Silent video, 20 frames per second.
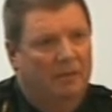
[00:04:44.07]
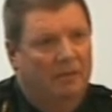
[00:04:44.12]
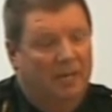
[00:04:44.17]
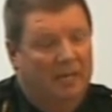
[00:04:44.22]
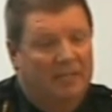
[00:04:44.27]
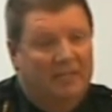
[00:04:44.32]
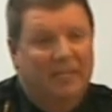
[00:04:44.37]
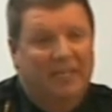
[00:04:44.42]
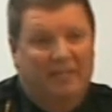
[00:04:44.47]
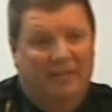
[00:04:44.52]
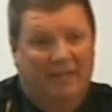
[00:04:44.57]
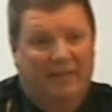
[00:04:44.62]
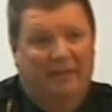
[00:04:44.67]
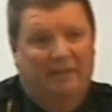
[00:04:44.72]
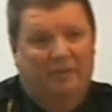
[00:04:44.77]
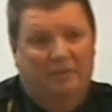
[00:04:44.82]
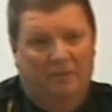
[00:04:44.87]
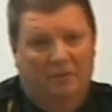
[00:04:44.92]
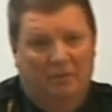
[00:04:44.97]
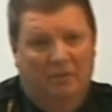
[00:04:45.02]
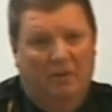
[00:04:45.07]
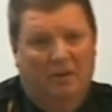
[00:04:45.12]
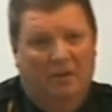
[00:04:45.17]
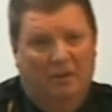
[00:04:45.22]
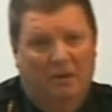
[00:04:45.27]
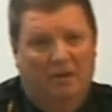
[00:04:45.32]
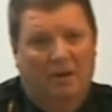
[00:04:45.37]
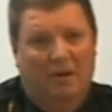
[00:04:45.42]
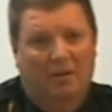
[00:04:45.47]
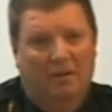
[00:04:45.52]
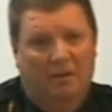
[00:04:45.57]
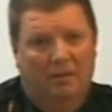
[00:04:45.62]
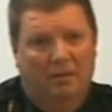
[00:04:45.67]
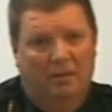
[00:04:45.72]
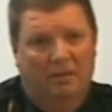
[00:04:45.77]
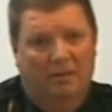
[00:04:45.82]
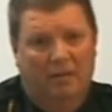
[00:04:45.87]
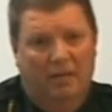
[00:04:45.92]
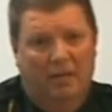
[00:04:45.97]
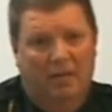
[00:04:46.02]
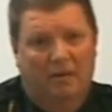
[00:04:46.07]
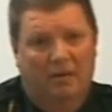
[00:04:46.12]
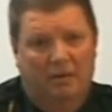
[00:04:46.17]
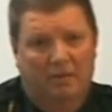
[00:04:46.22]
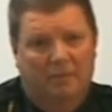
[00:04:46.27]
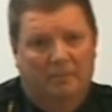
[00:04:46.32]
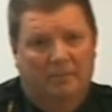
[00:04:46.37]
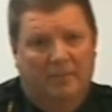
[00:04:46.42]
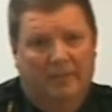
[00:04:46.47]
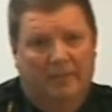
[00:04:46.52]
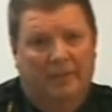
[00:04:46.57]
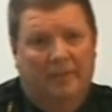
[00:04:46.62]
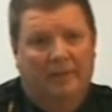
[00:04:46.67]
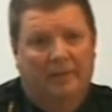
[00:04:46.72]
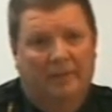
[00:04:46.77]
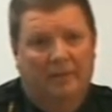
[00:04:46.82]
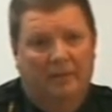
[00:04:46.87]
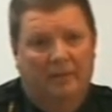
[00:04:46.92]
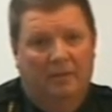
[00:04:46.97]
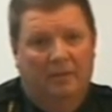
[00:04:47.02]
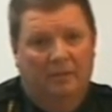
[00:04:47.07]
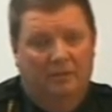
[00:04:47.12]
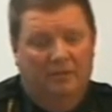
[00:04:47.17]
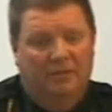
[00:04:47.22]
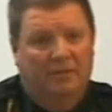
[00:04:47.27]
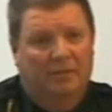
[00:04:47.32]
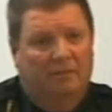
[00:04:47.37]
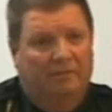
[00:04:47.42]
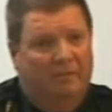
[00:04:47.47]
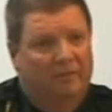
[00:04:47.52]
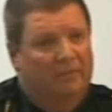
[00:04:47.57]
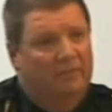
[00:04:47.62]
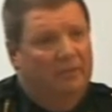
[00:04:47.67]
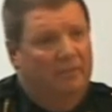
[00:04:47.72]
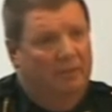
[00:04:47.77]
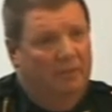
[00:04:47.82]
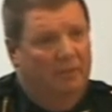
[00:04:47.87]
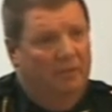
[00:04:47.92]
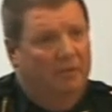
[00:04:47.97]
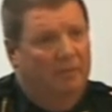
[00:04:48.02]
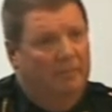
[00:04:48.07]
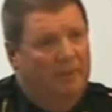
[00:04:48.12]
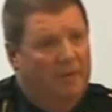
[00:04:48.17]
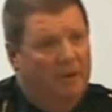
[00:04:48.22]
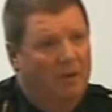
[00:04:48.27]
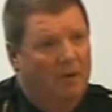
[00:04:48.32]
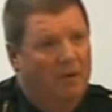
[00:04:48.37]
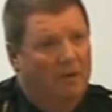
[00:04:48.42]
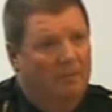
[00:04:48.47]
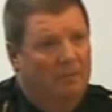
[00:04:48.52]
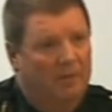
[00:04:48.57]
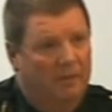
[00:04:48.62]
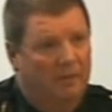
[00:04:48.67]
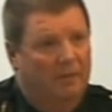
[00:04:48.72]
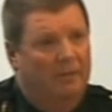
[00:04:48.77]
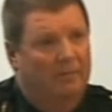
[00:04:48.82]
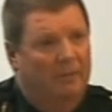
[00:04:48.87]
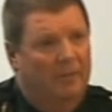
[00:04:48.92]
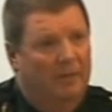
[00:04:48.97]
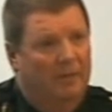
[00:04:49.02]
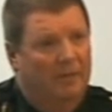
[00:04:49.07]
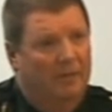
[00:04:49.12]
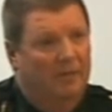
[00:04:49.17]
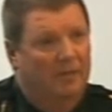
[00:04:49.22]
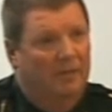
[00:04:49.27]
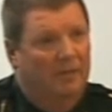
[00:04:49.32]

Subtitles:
I take that to heart. That hurts me to see a 15-year-old be harmed in the community.